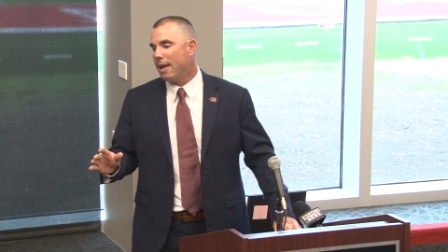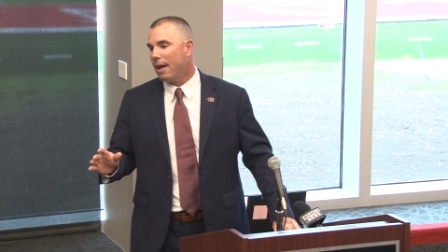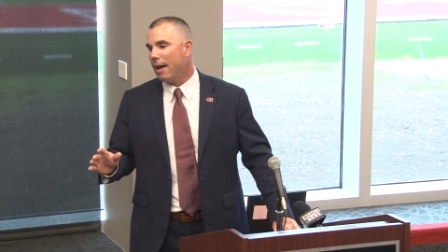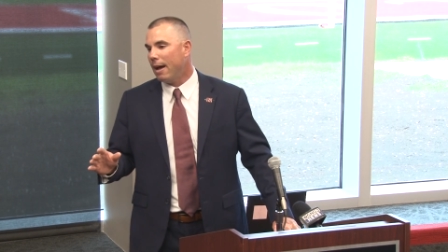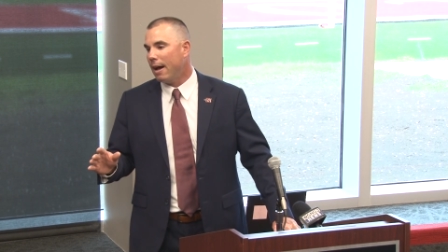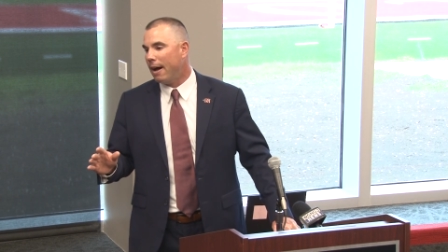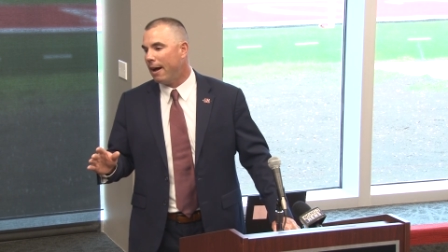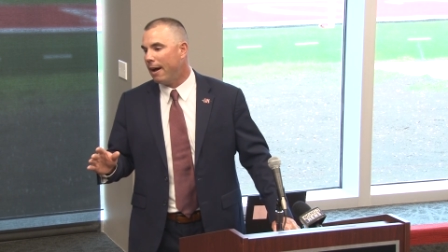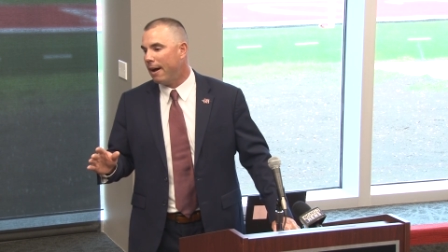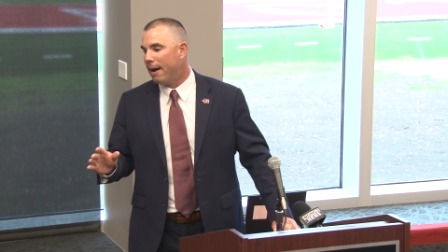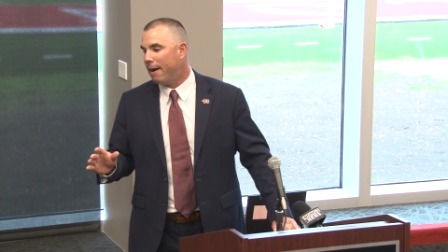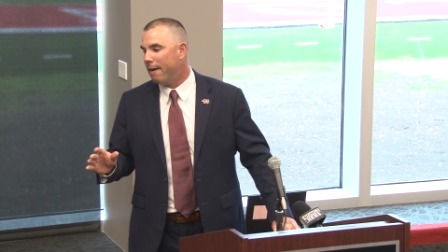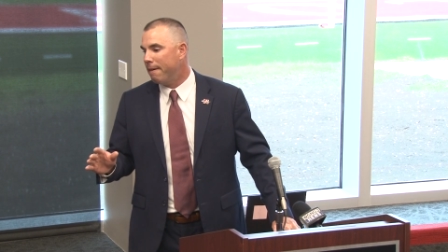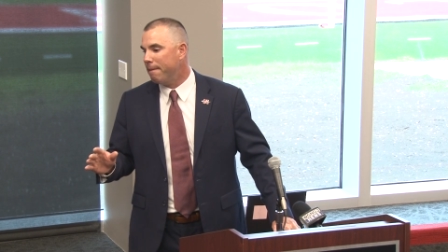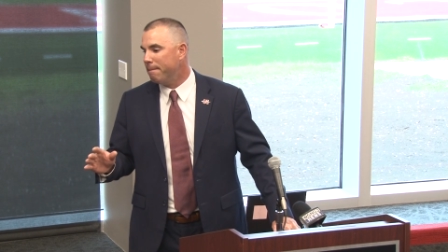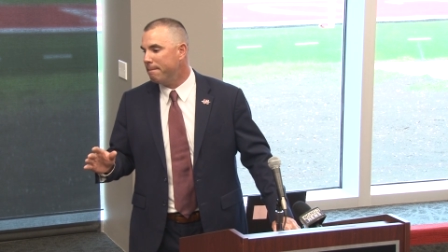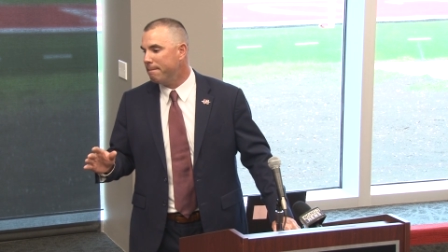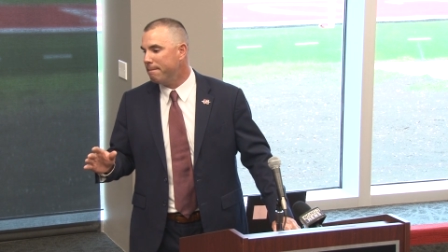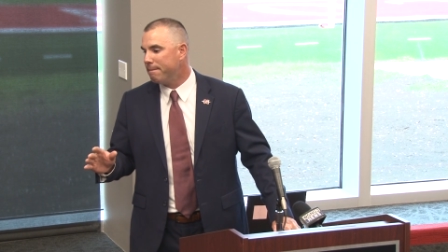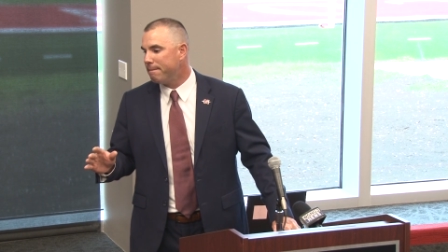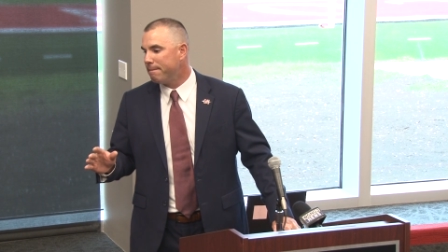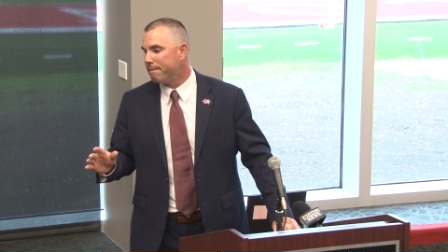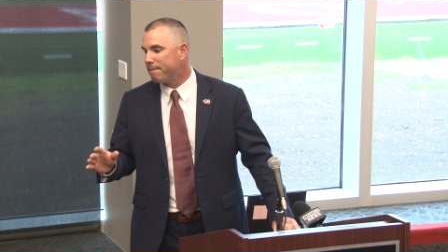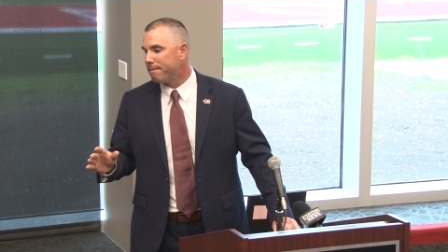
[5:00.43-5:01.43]
um,
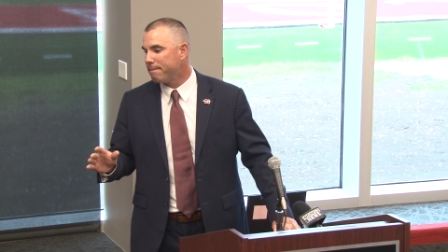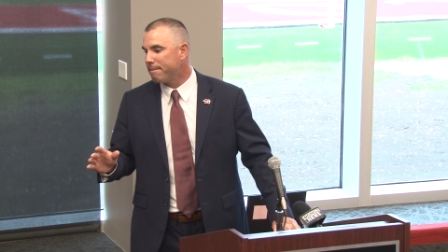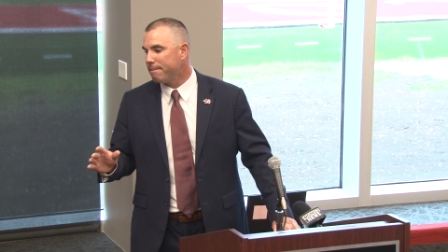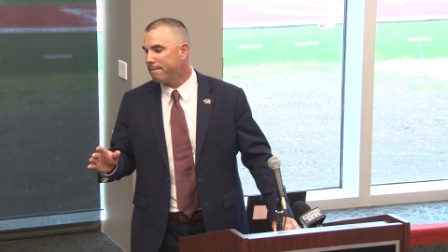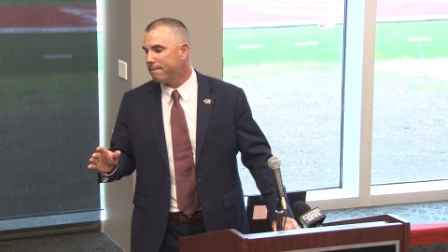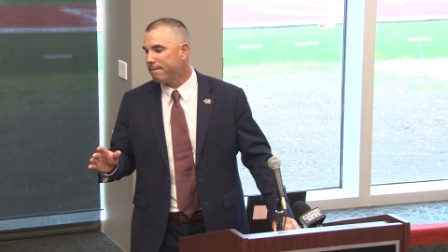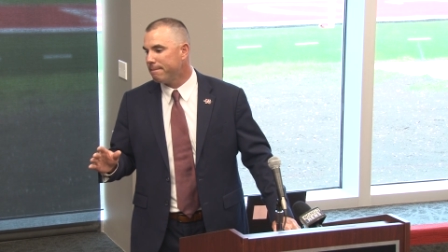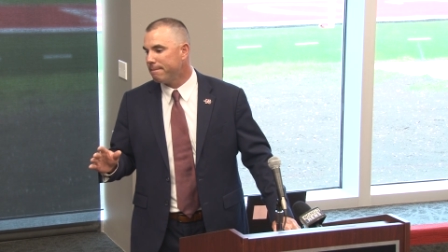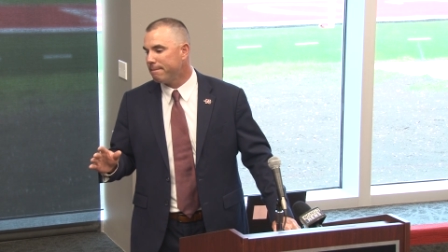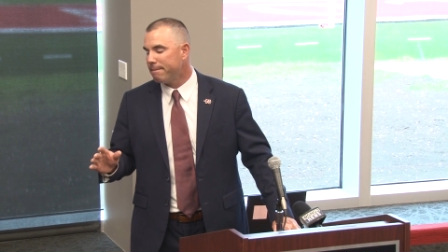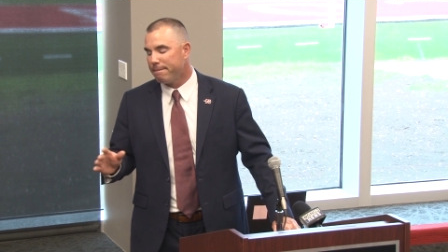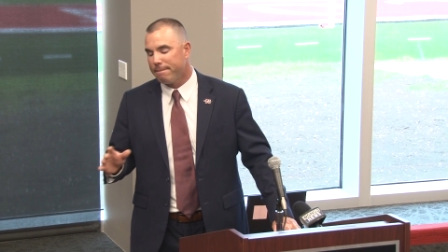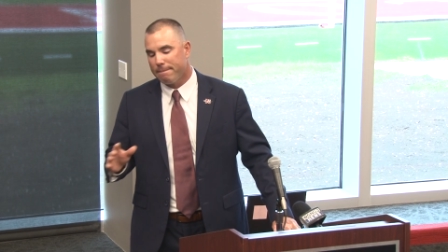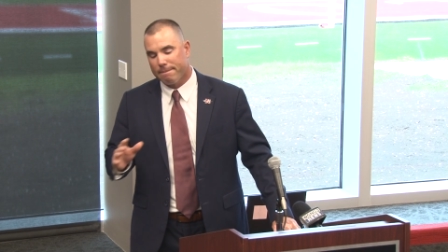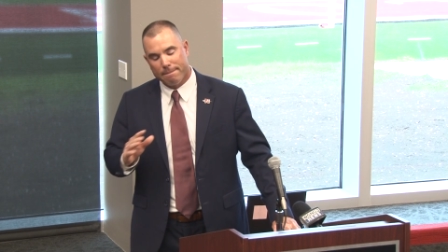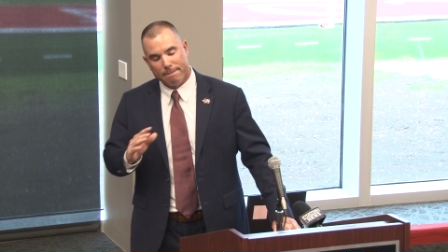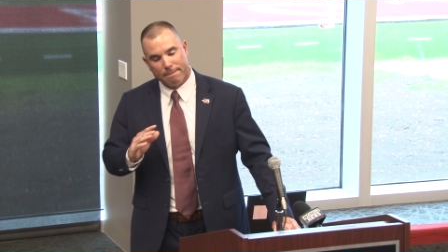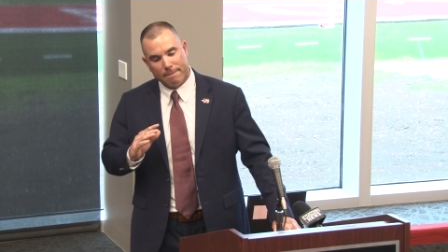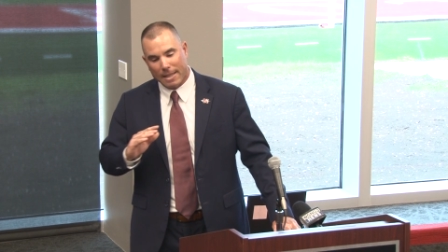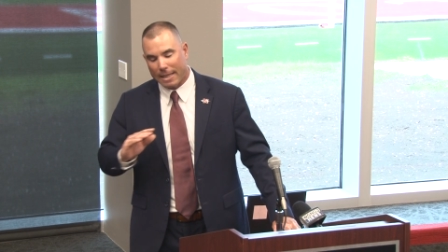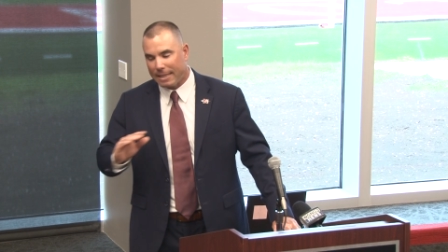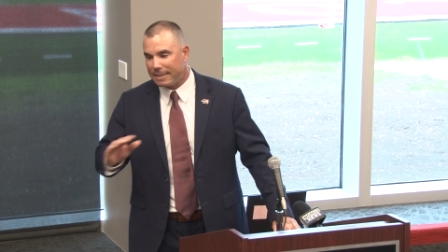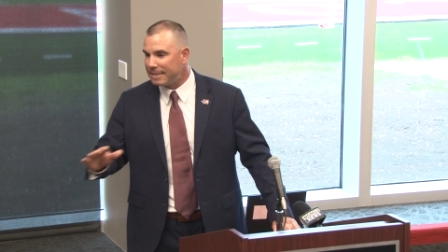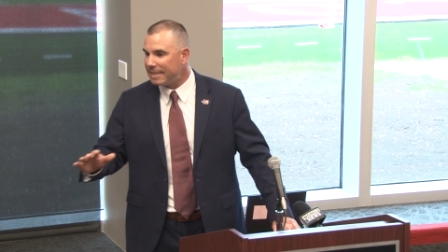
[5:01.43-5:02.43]

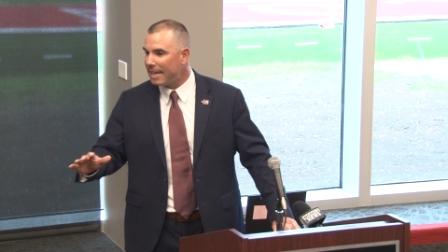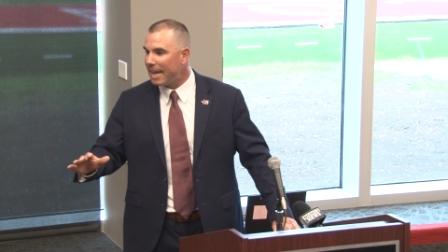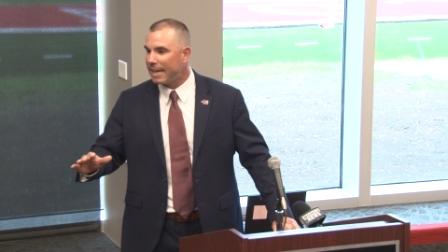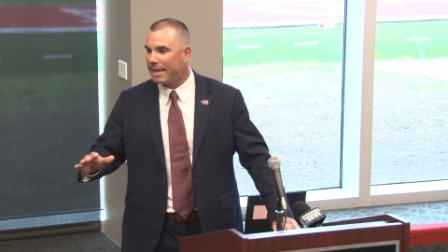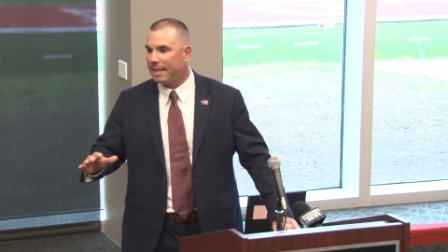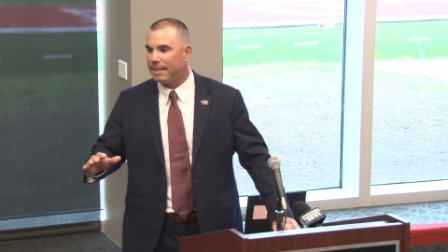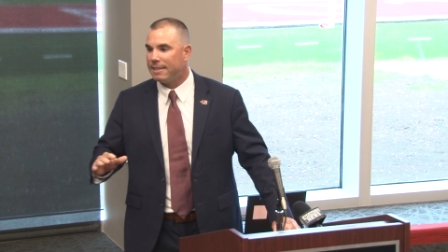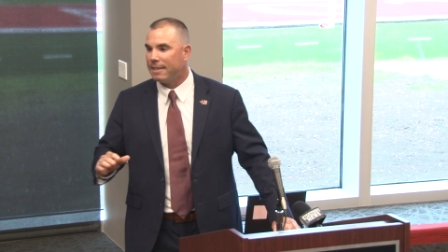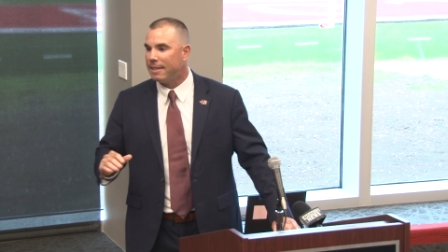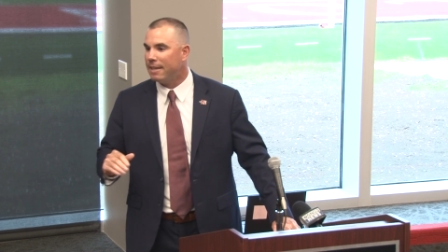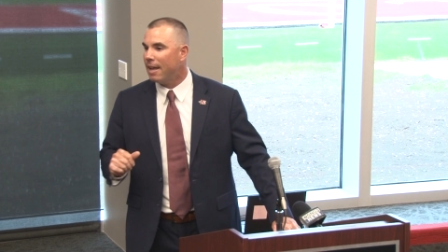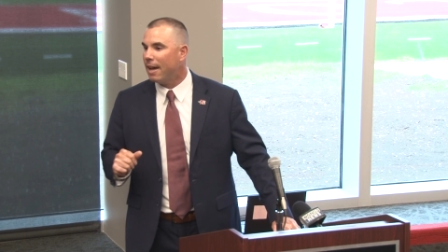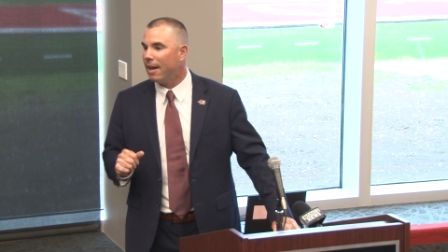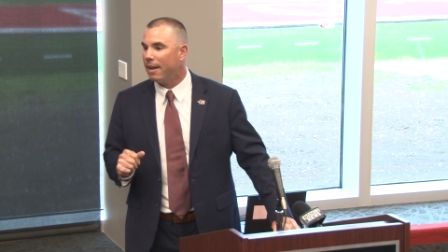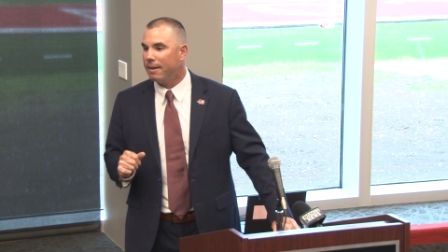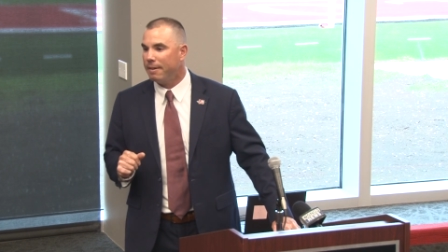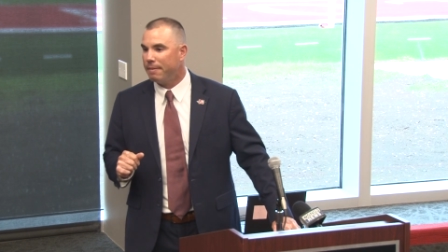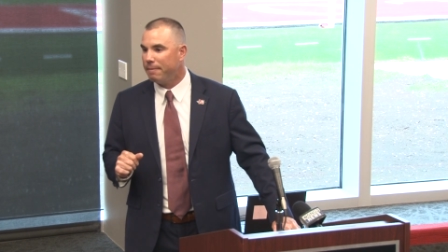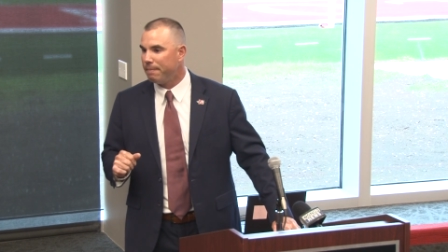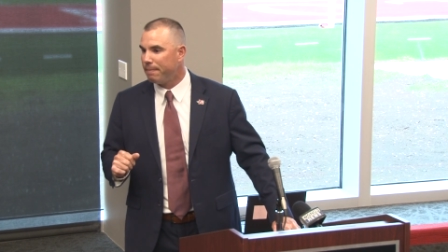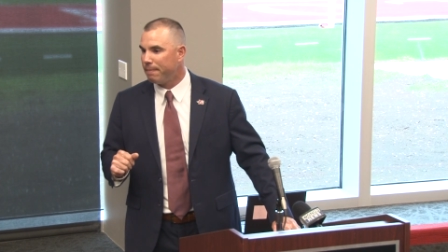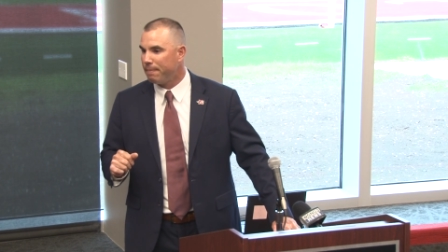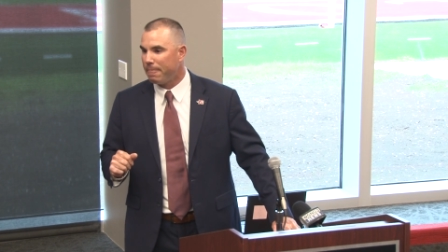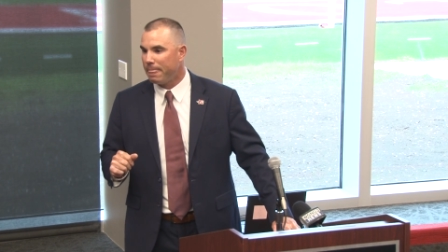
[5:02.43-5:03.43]
second to none.
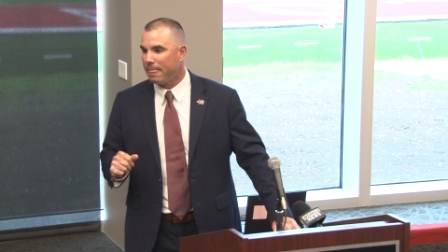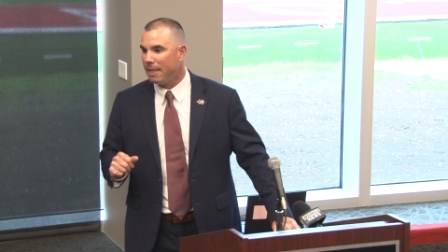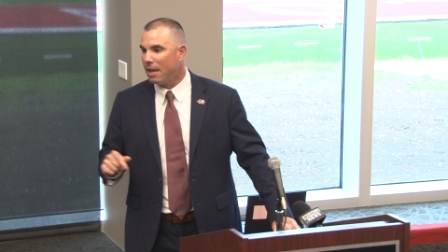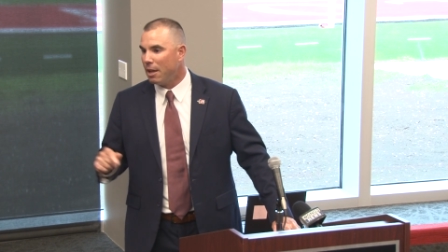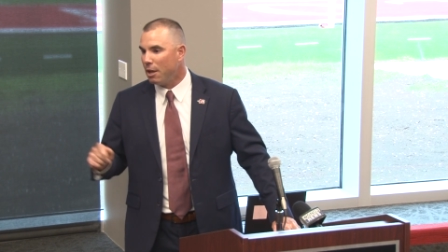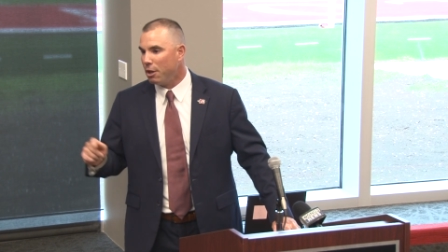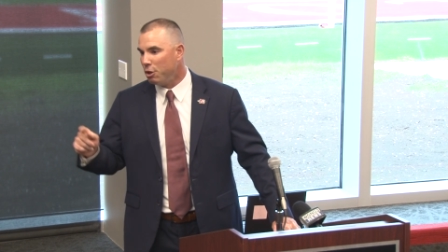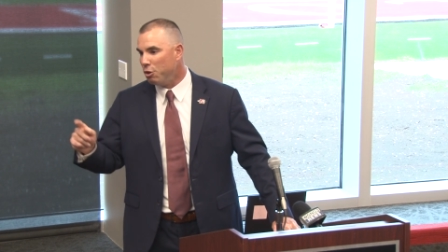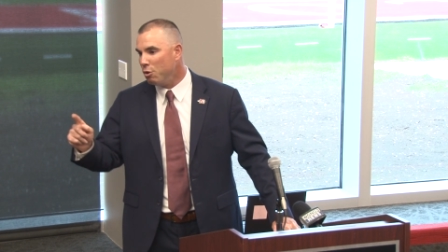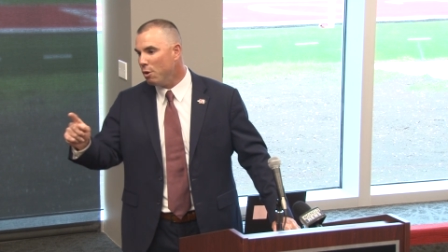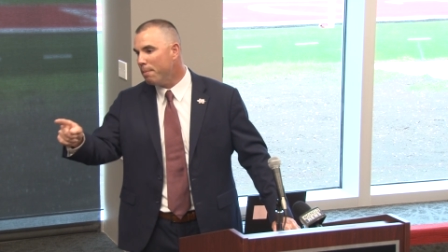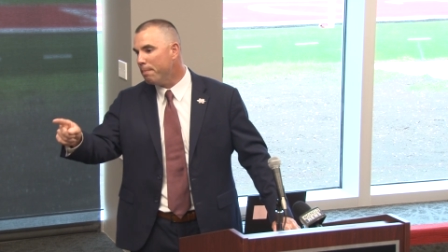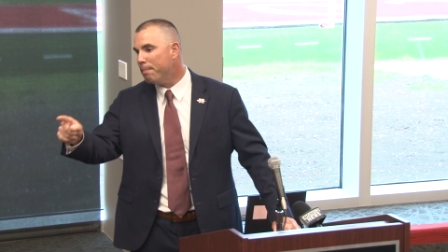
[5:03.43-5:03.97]
You